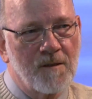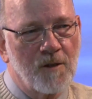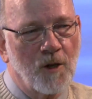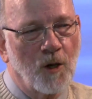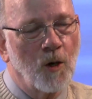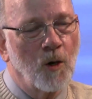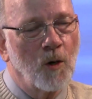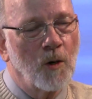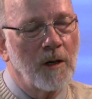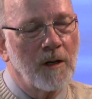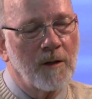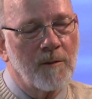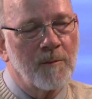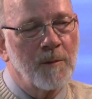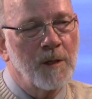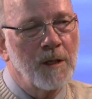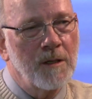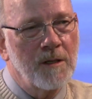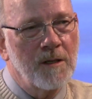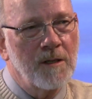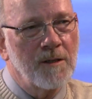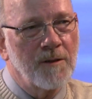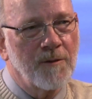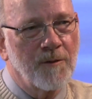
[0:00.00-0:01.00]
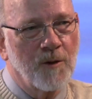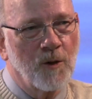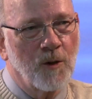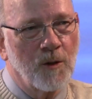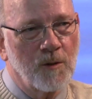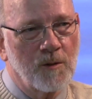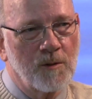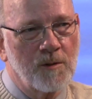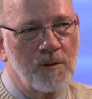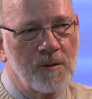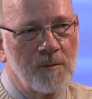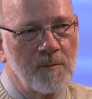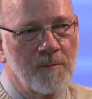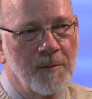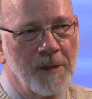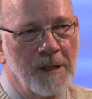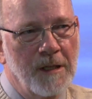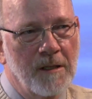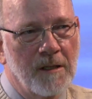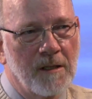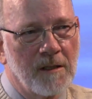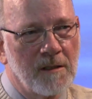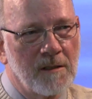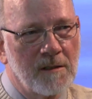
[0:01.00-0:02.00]
So at many of those
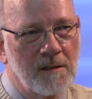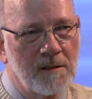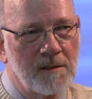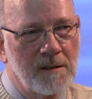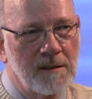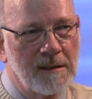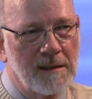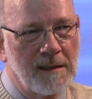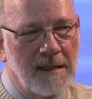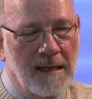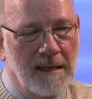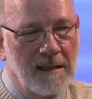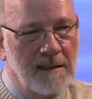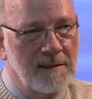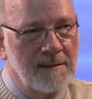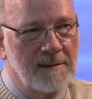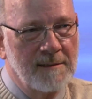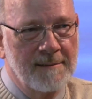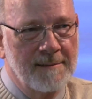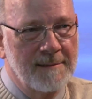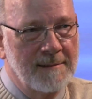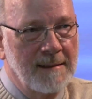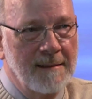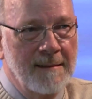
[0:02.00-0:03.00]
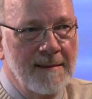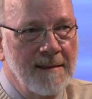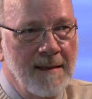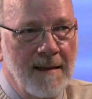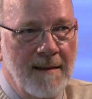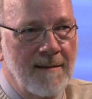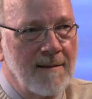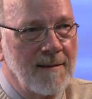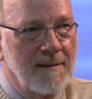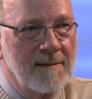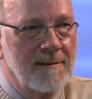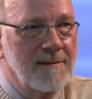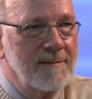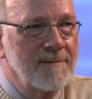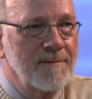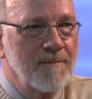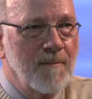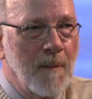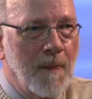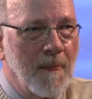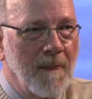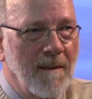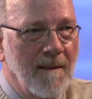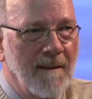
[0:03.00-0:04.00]
meetings, I said nothing.
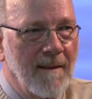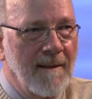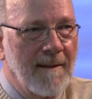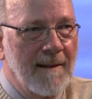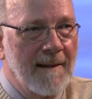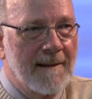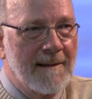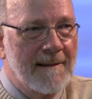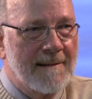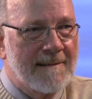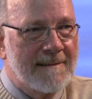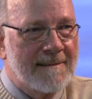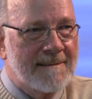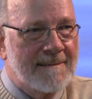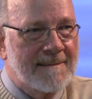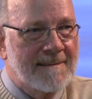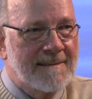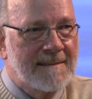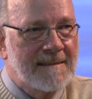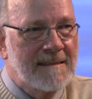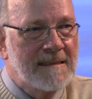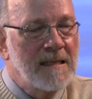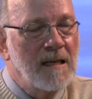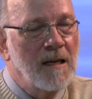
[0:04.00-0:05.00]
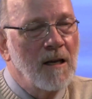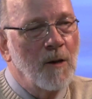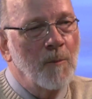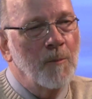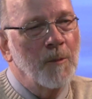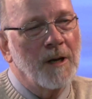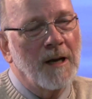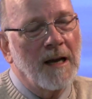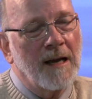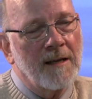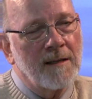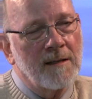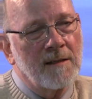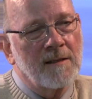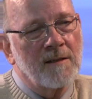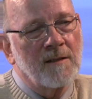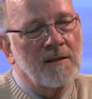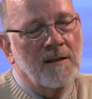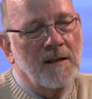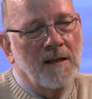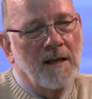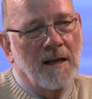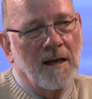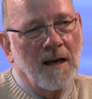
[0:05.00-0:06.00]
Mm-hmm. Uh, but
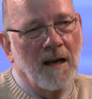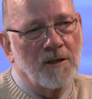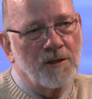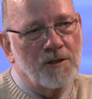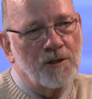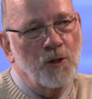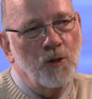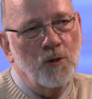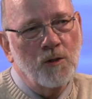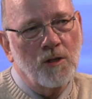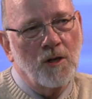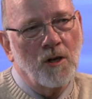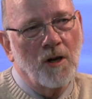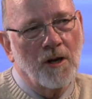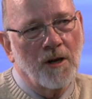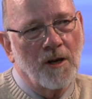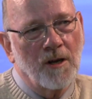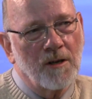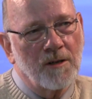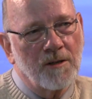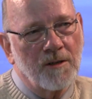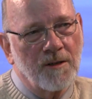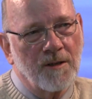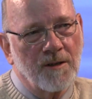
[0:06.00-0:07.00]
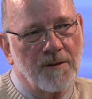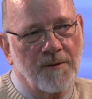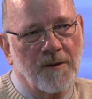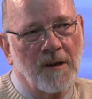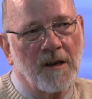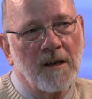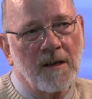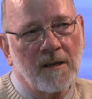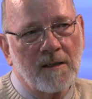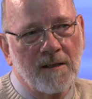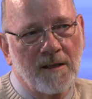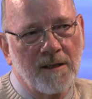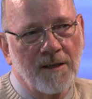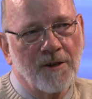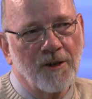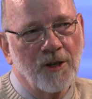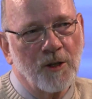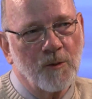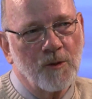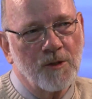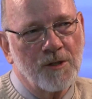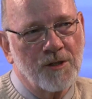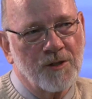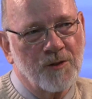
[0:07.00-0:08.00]
I soon caught on to the
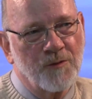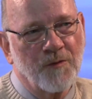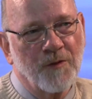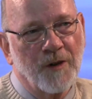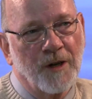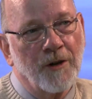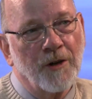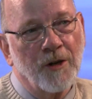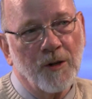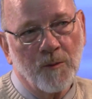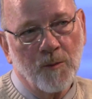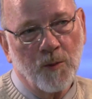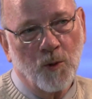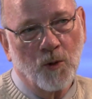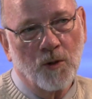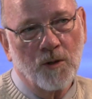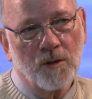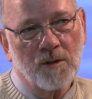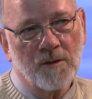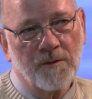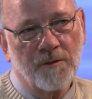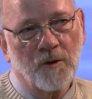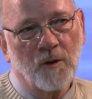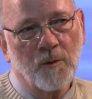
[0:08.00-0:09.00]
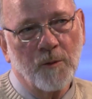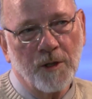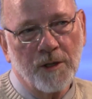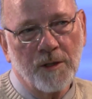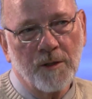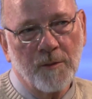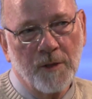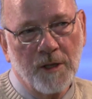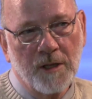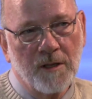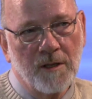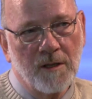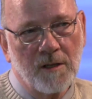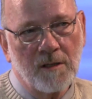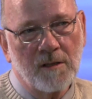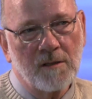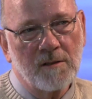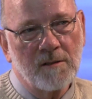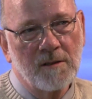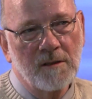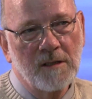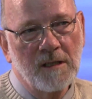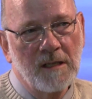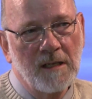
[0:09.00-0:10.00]
fact that it was just very important for me to be
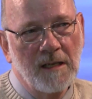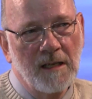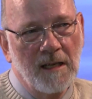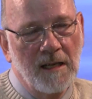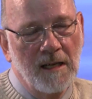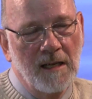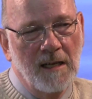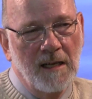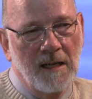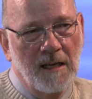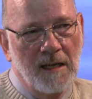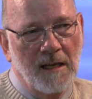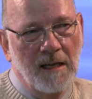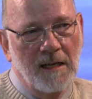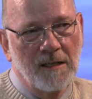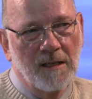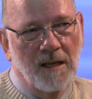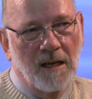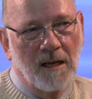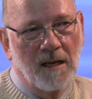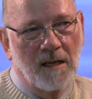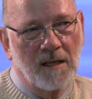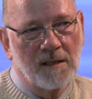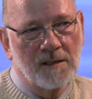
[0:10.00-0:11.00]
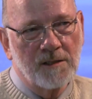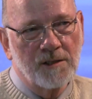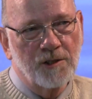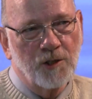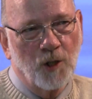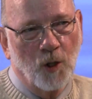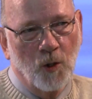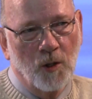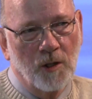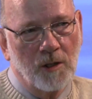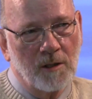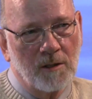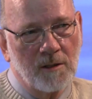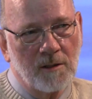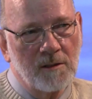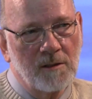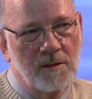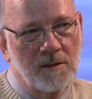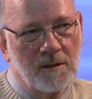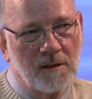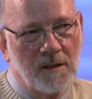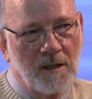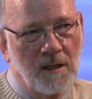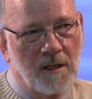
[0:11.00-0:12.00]
there, uh,
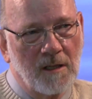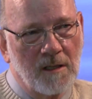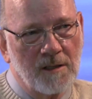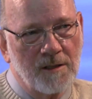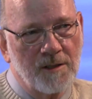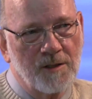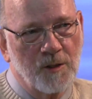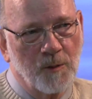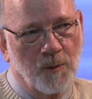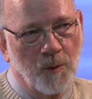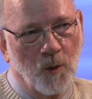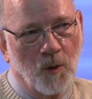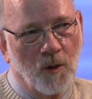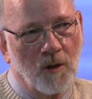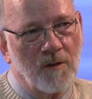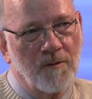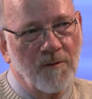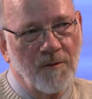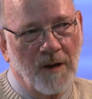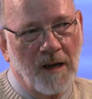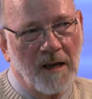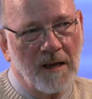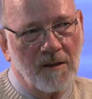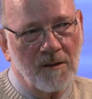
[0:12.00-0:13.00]
showing uh, support